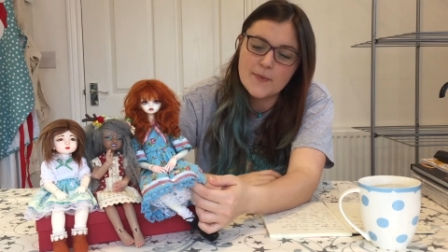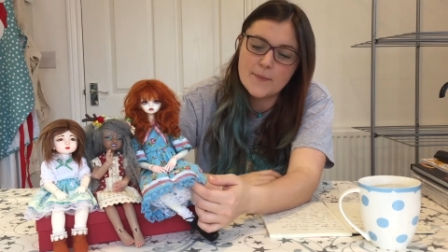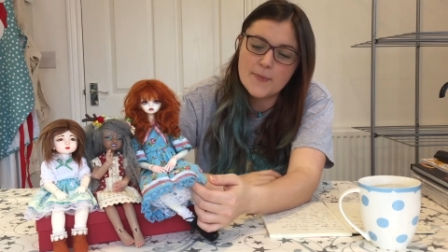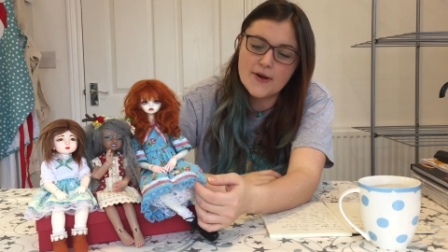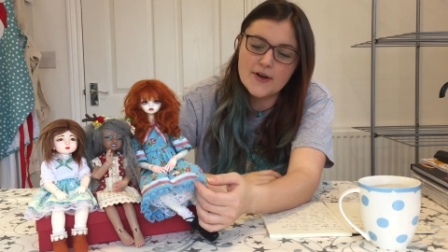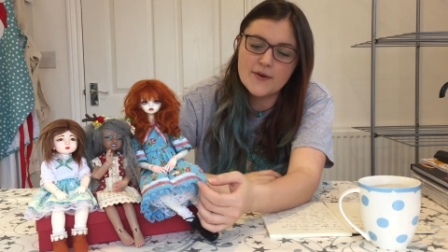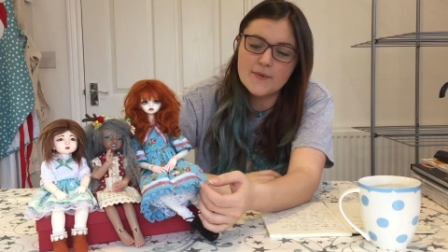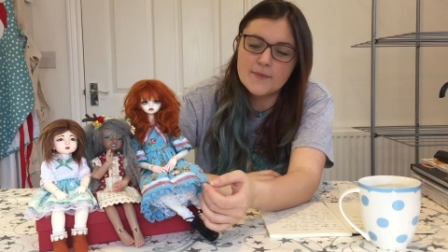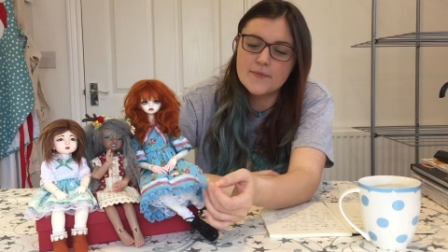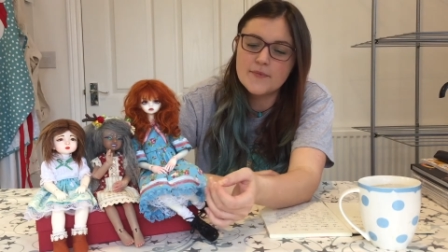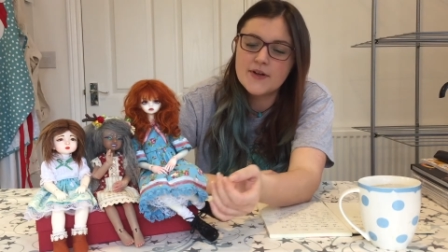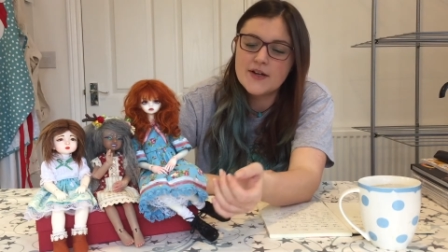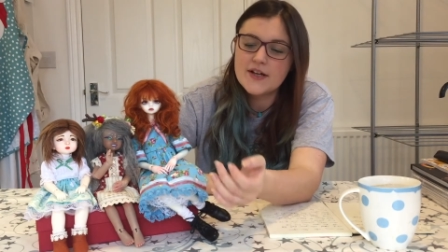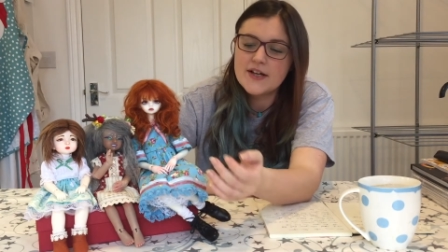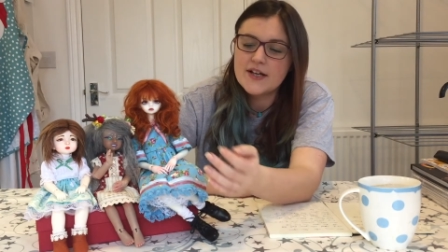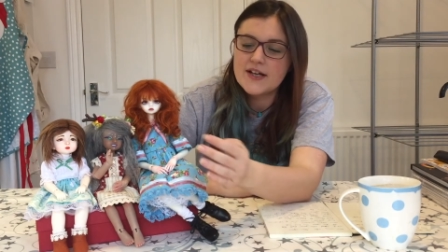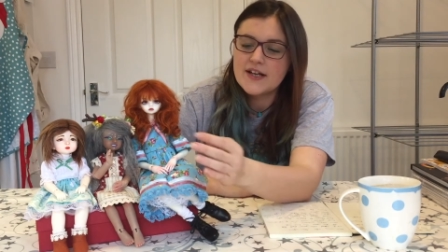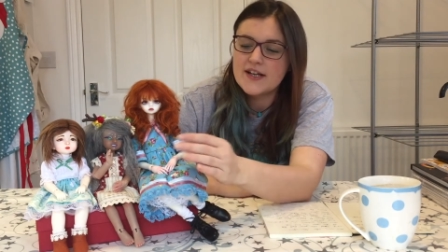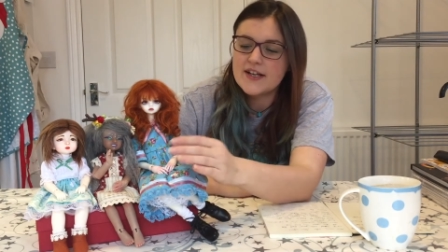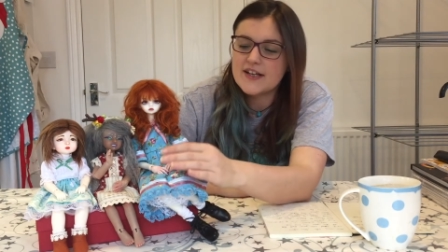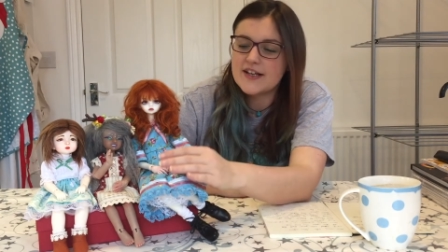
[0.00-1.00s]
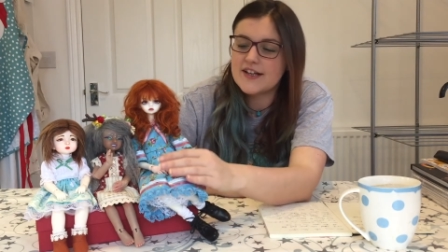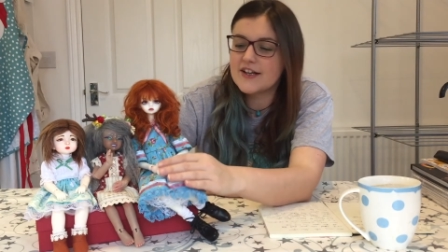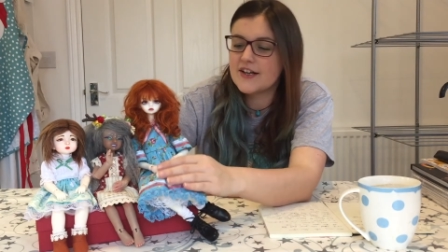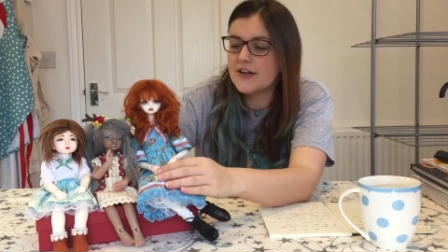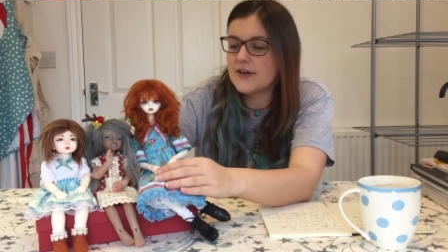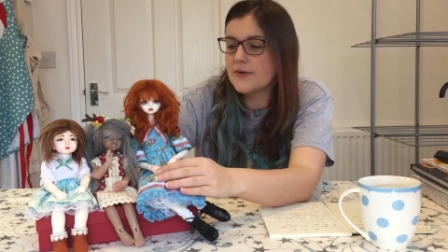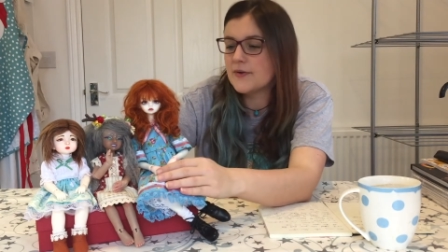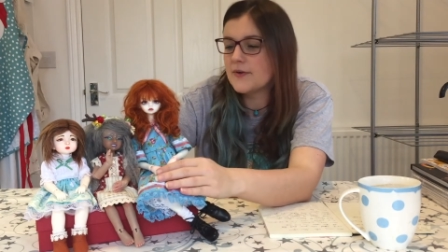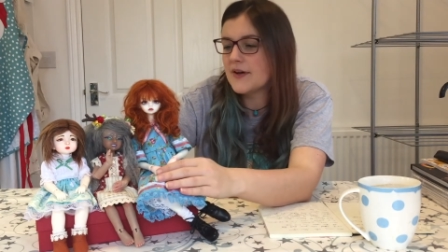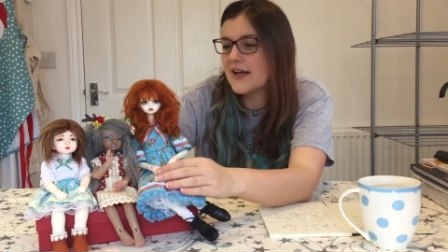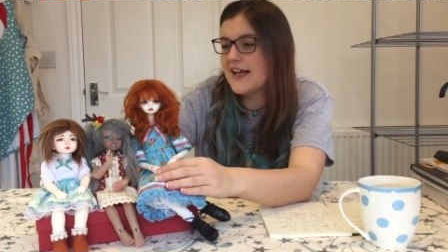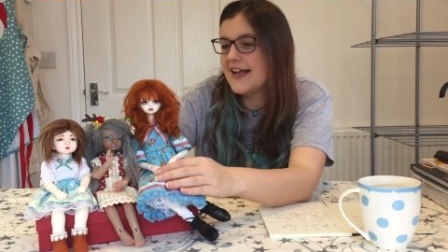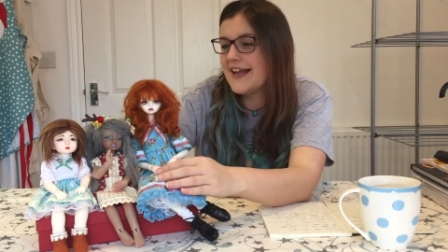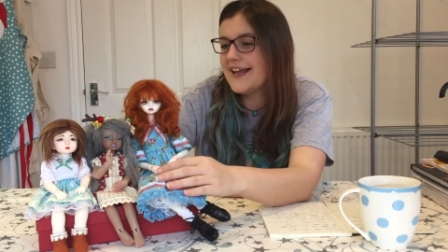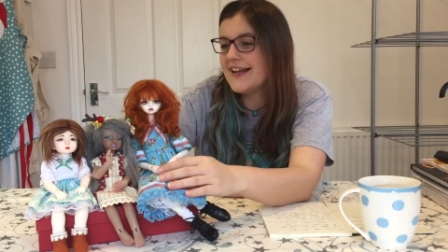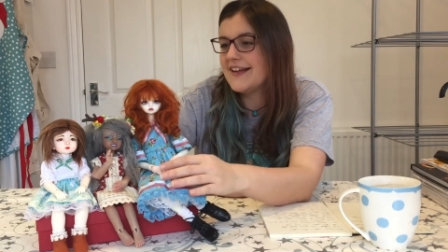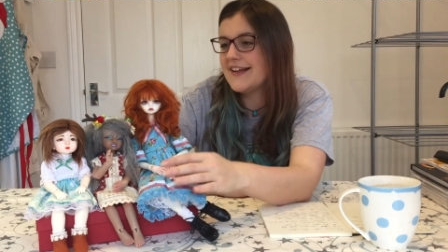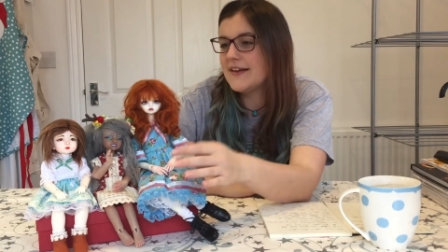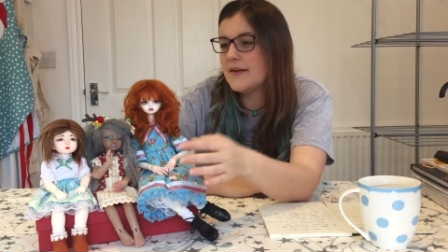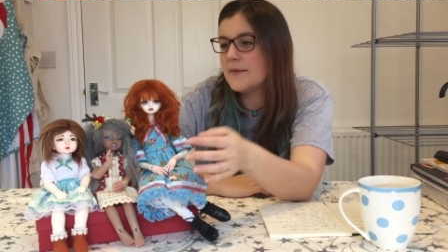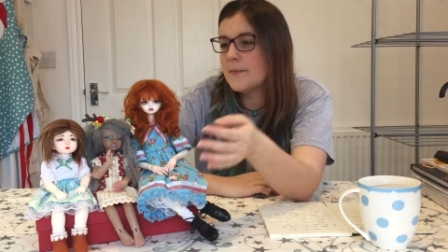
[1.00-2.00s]
but you know,
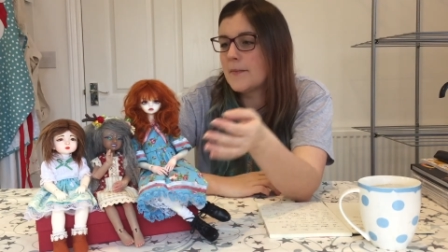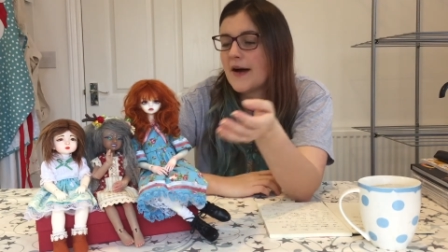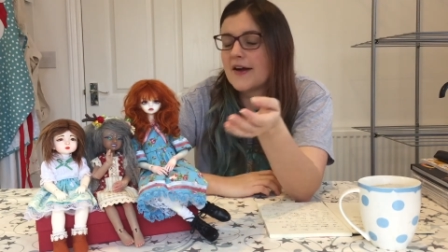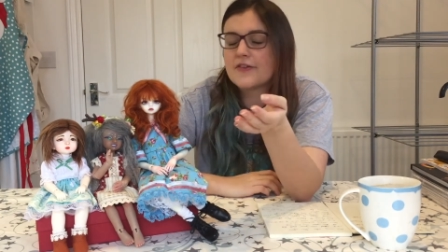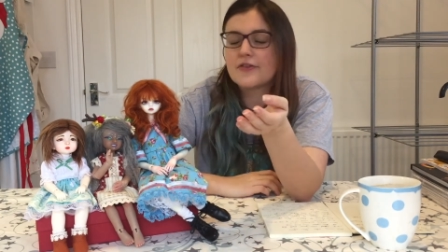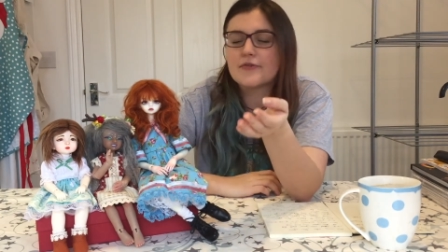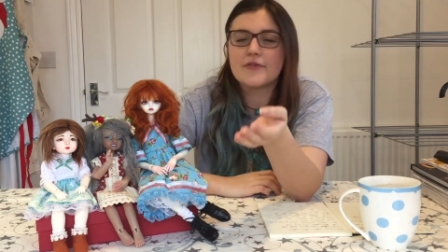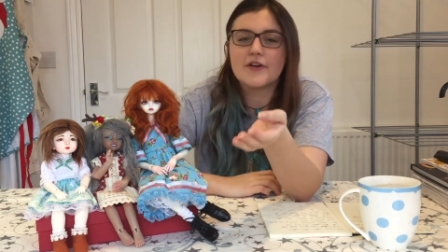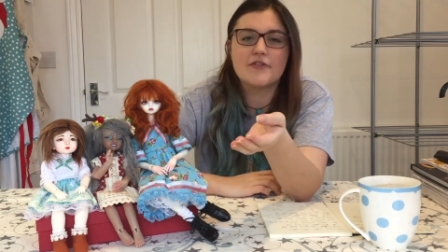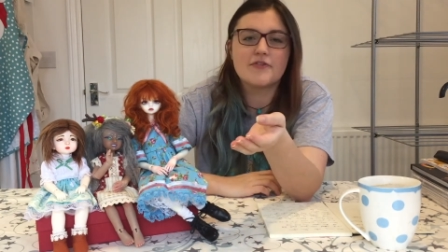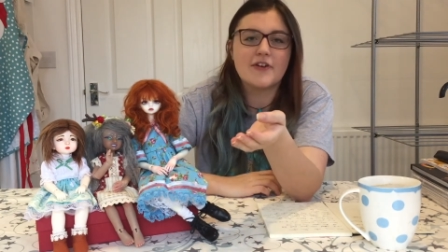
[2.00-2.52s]
my 3